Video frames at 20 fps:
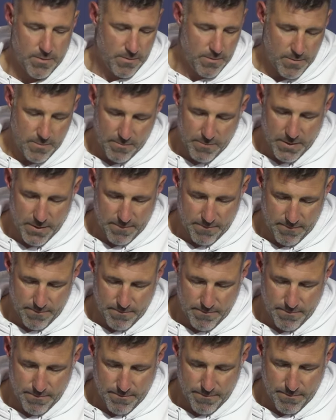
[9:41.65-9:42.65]
it'd be
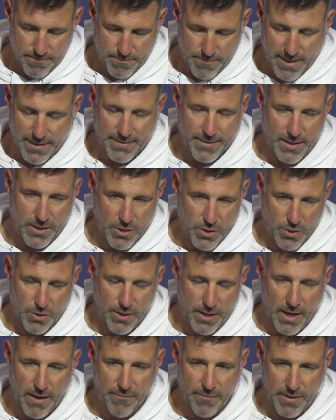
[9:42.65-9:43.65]
not that he couldn't
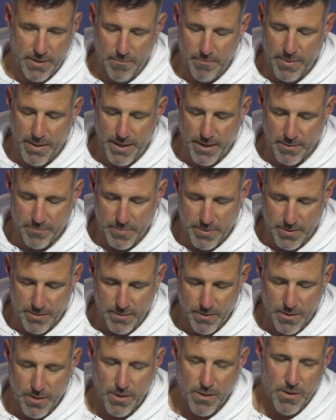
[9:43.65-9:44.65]
have an impact, but
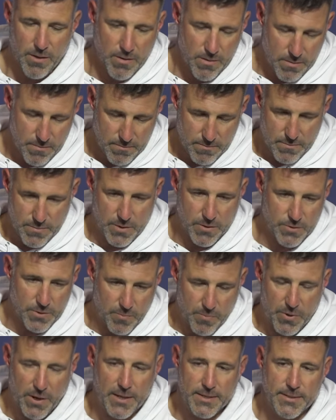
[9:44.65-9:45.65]
there's a
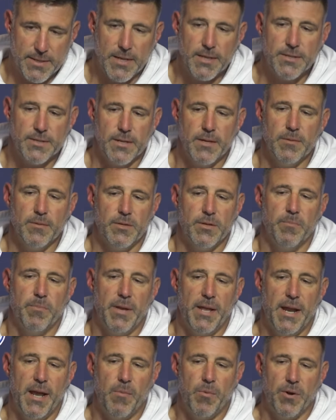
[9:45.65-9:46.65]
process to, to
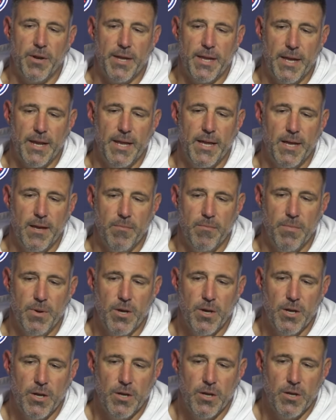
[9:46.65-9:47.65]
being able to get him
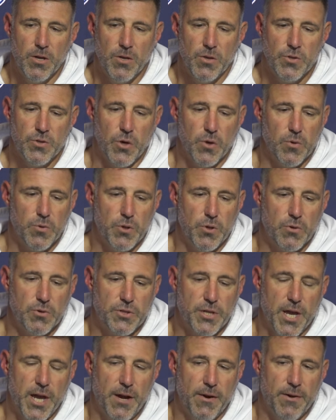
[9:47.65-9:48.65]
th those
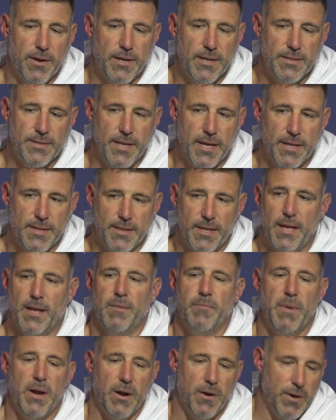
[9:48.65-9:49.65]
carries that
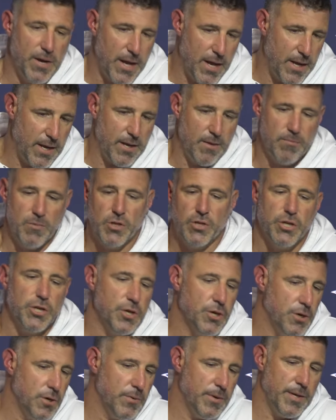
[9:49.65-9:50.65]
then marinate and
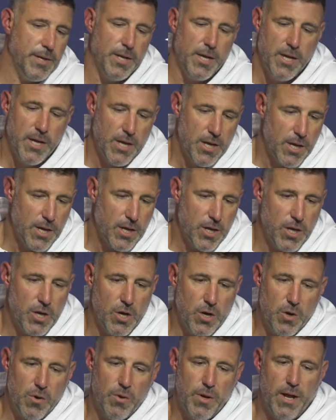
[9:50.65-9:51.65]
mature and, you
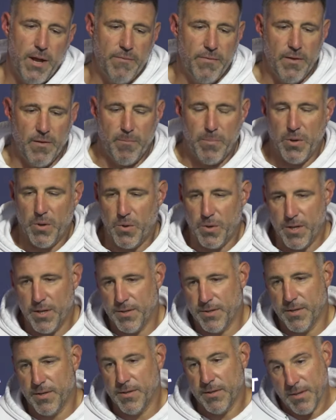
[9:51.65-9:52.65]
know, have the ability
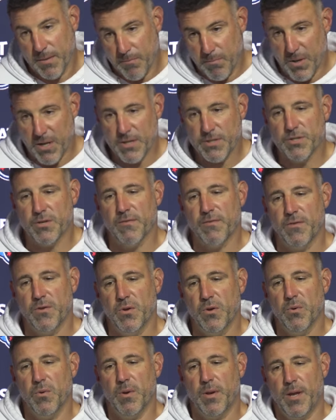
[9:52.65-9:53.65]
to, to bust a
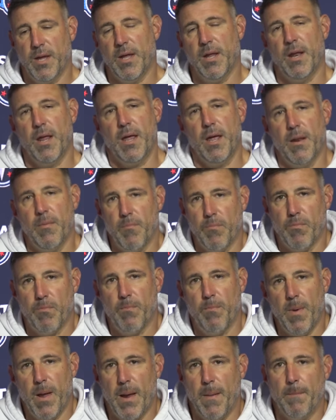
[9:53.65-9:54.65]
few and, and, and,
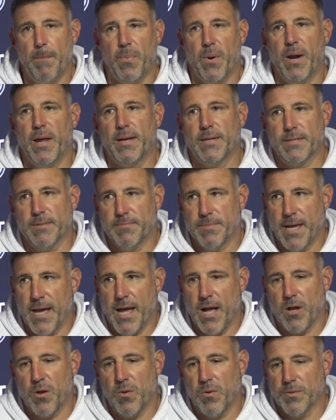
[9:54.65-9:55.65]
and break some
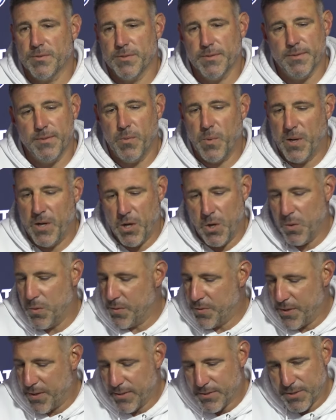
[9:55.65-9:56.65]
tackles. And we know
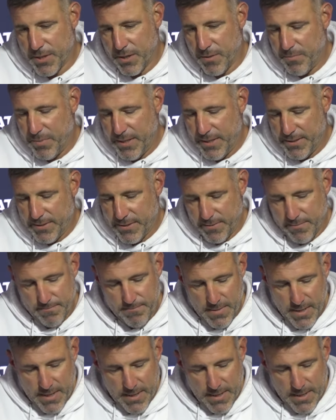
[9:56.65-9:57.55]
that there's going to be some,